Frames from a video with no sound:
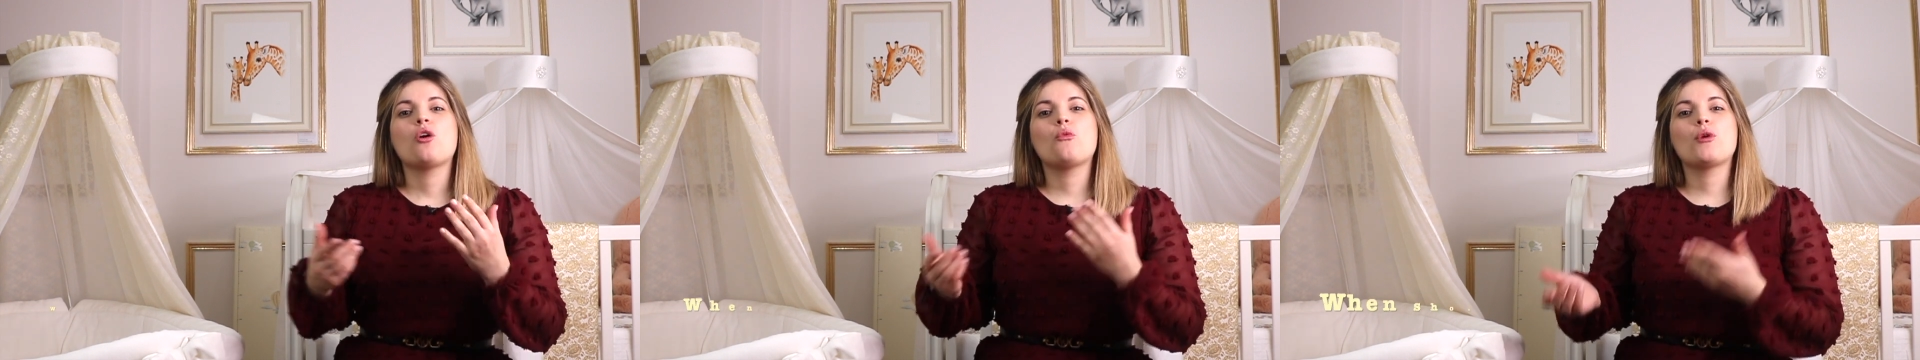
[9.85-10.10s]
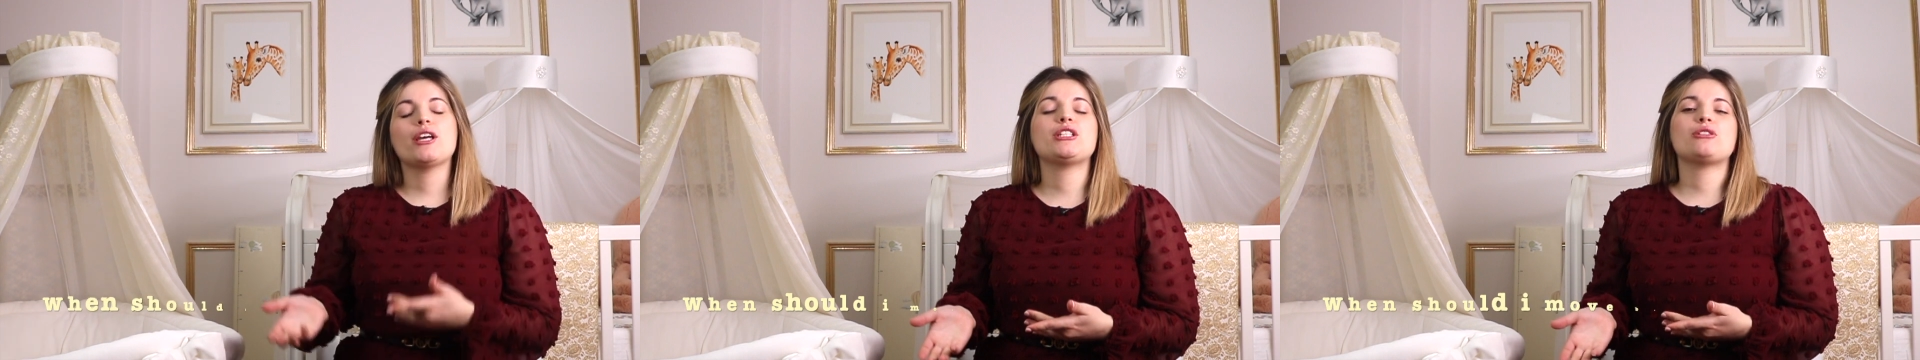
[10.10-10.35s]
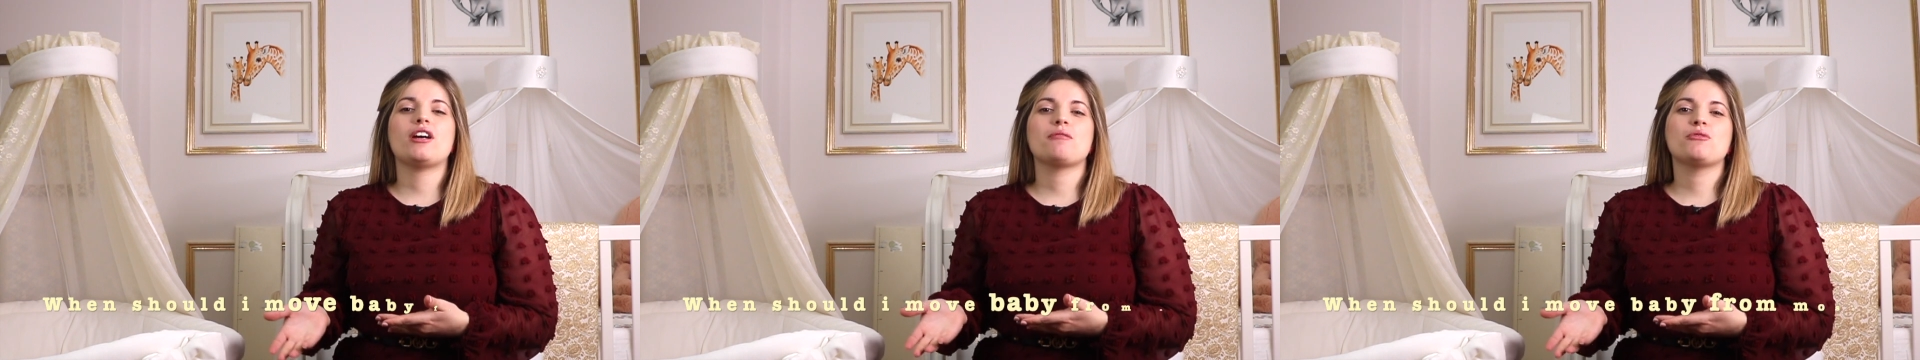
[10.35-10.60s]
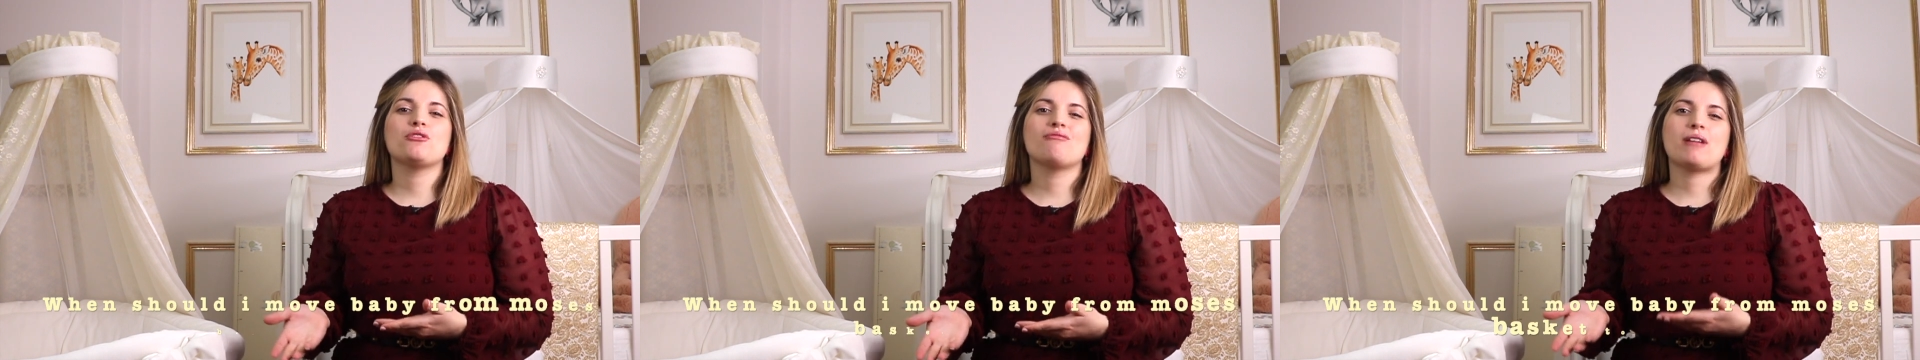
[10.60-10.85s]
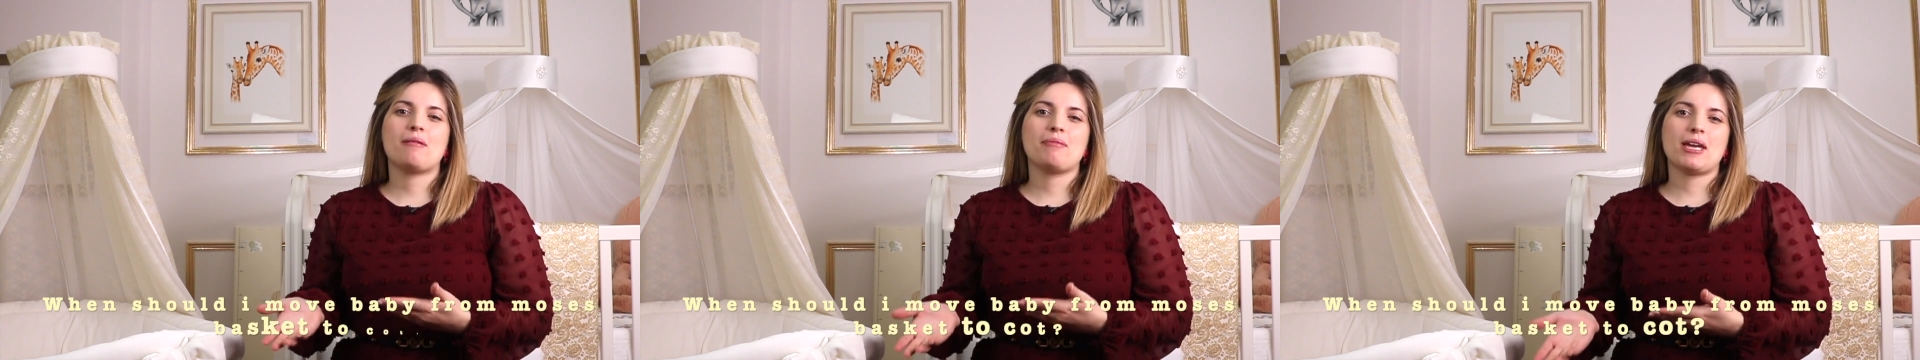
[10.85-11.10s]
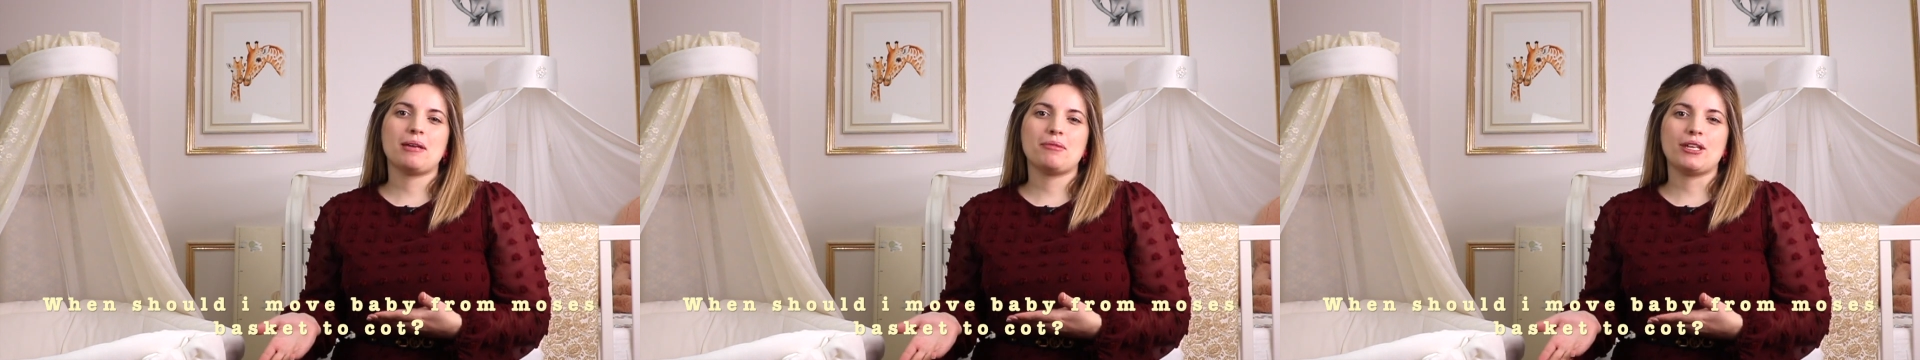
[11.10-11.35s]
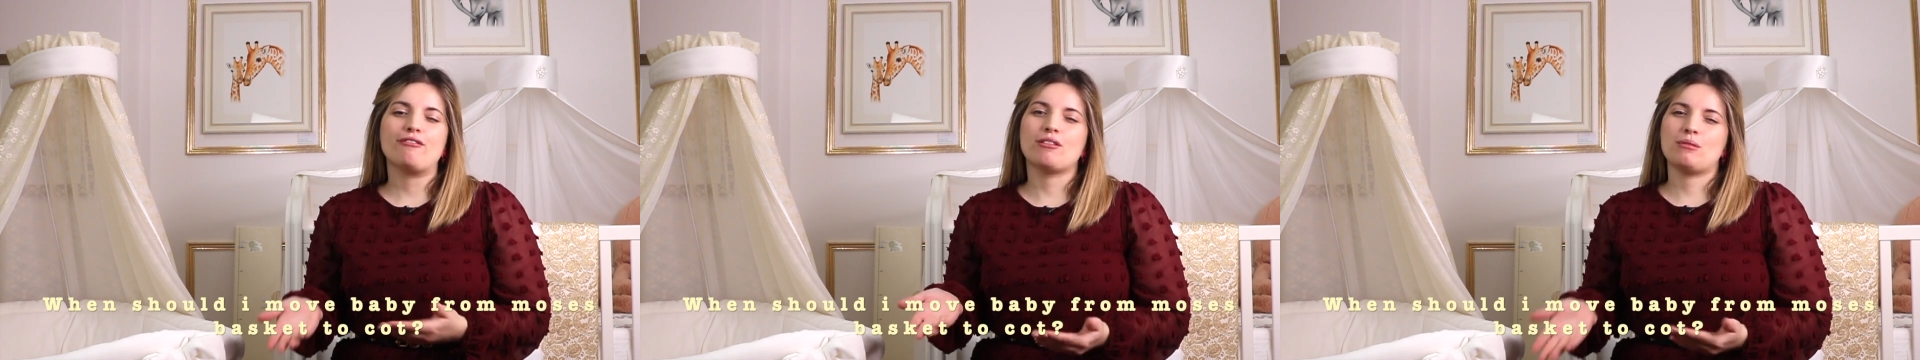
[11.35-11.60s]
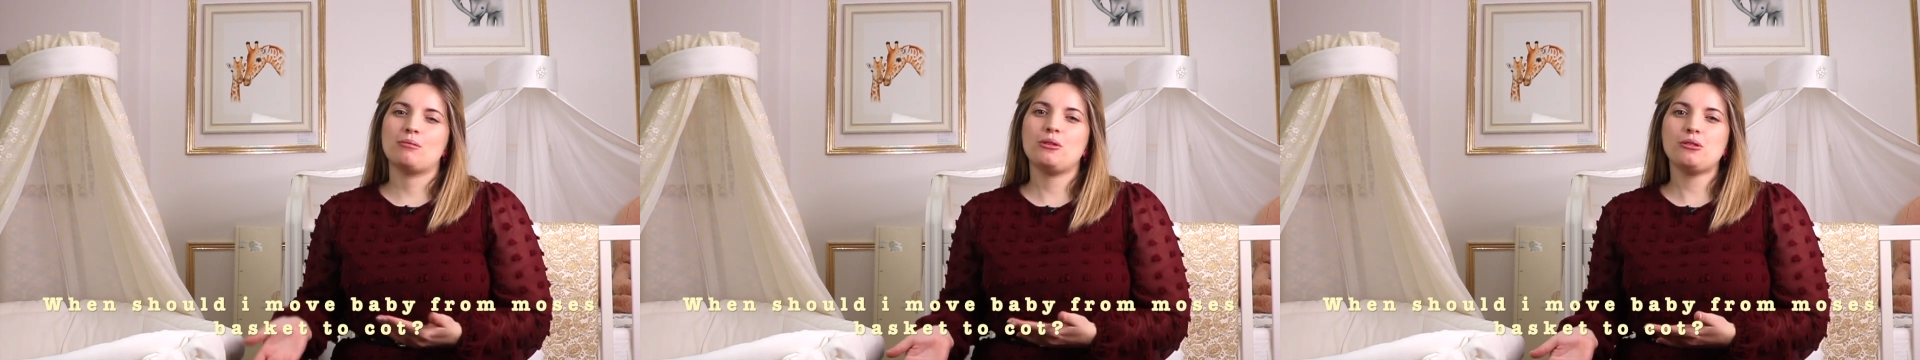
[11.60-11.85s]
when do I move my baby
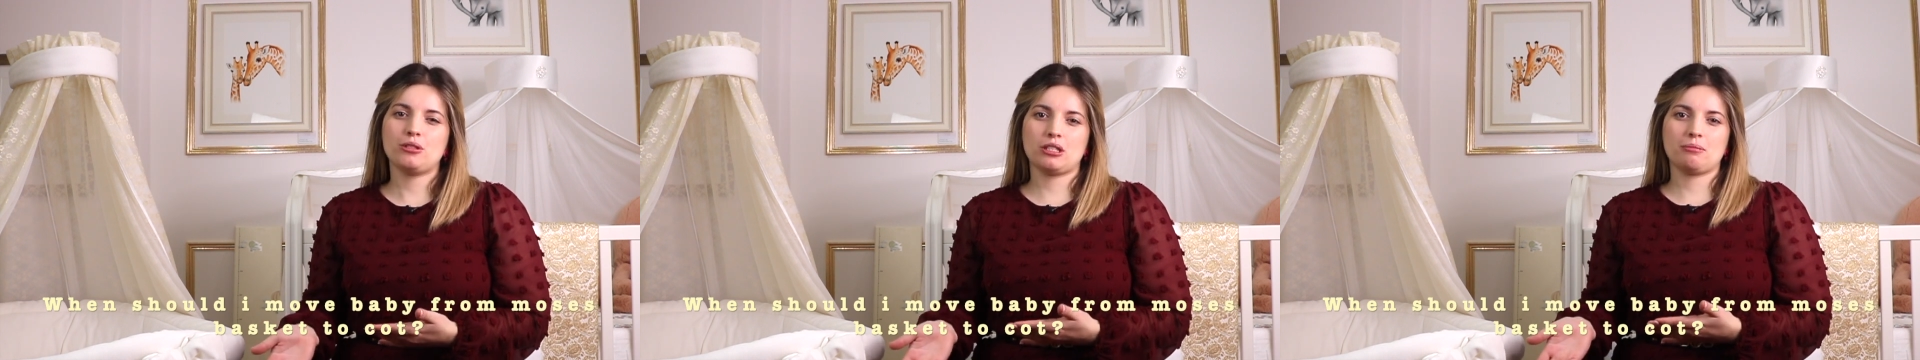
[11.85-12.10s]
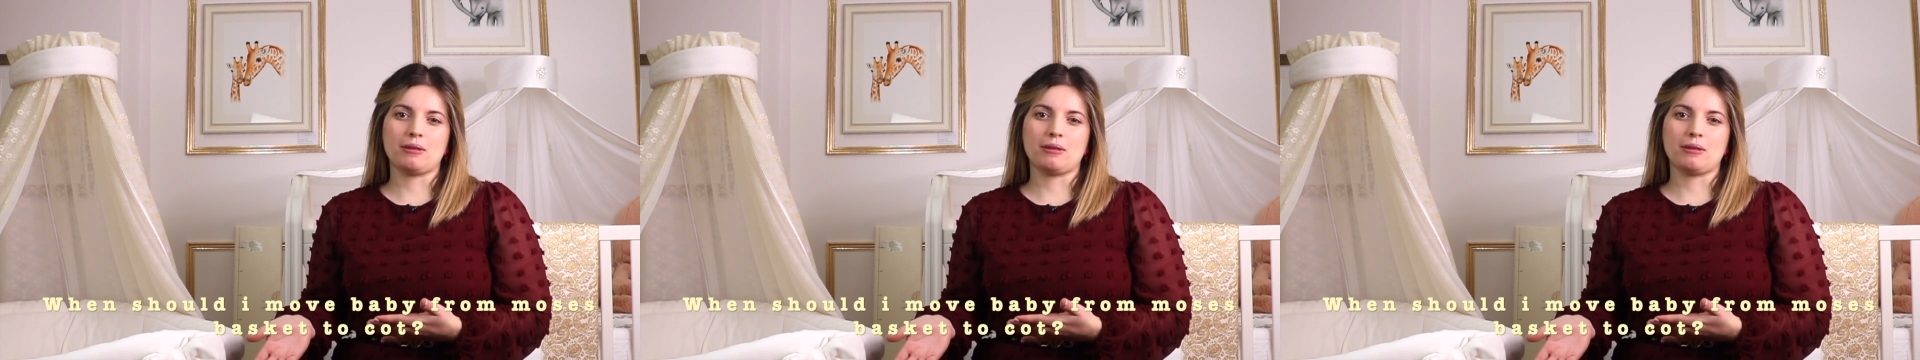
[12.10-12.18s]
from a Moses